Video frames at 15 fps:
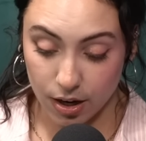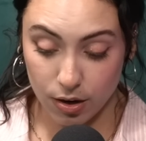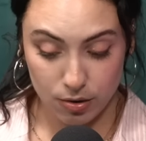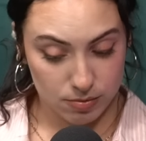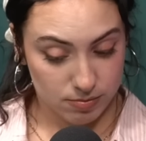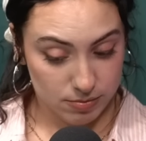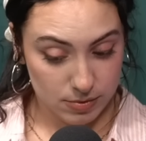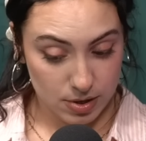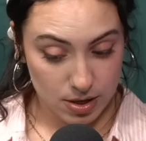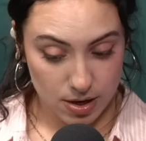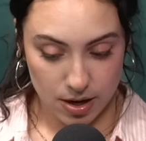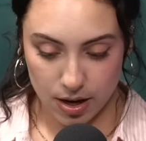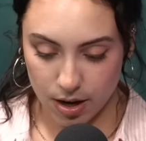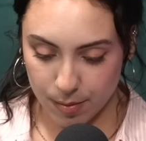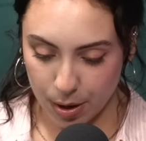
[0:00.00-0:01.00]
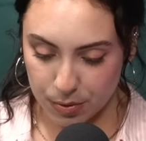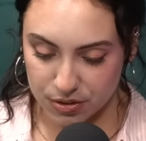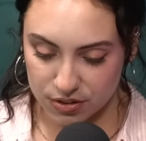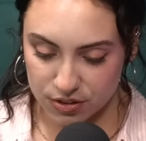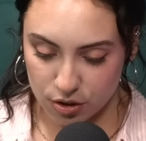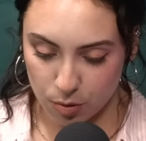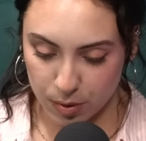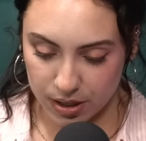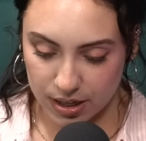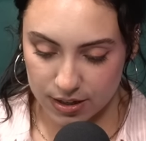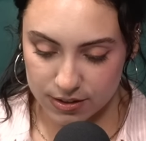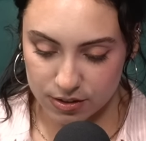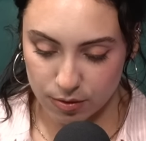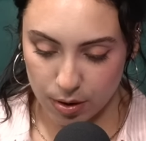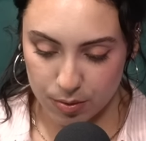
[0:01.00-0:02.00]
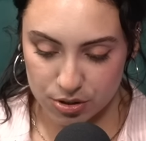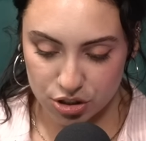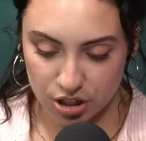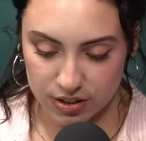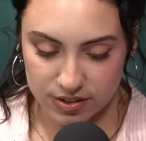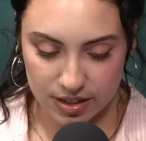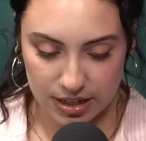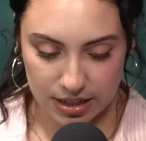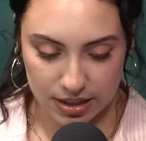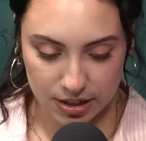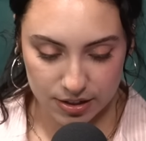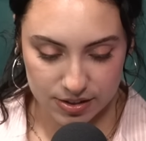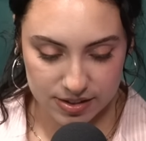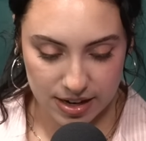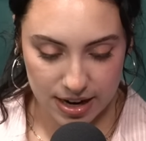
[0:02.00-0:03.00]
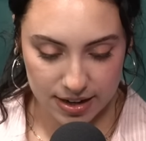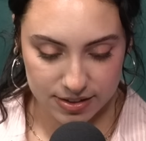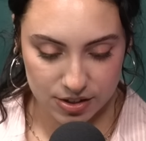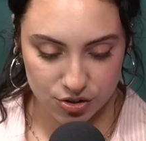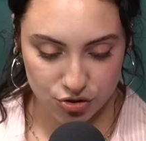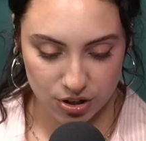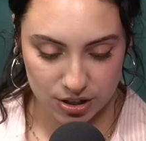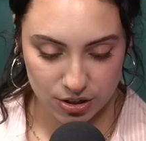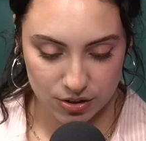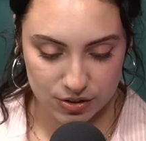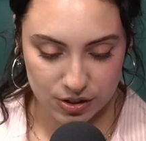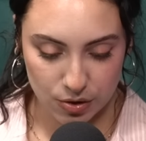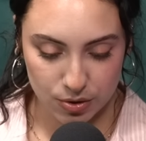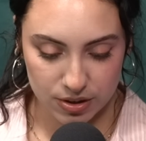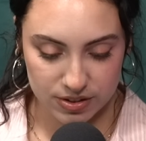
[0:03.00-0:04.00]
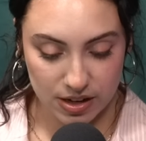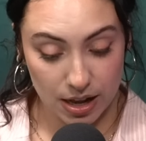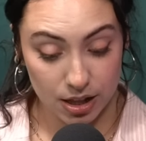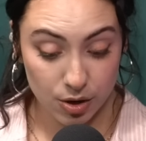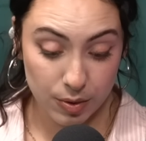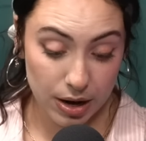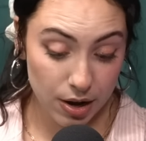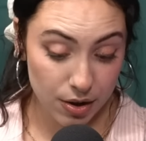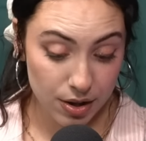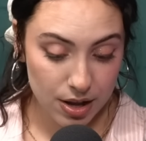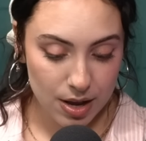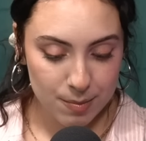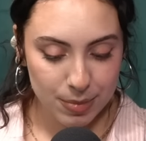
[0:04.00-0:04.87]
Oh, um, I was a sober kid, so I would just eat their snacks and drink their sodas, lol.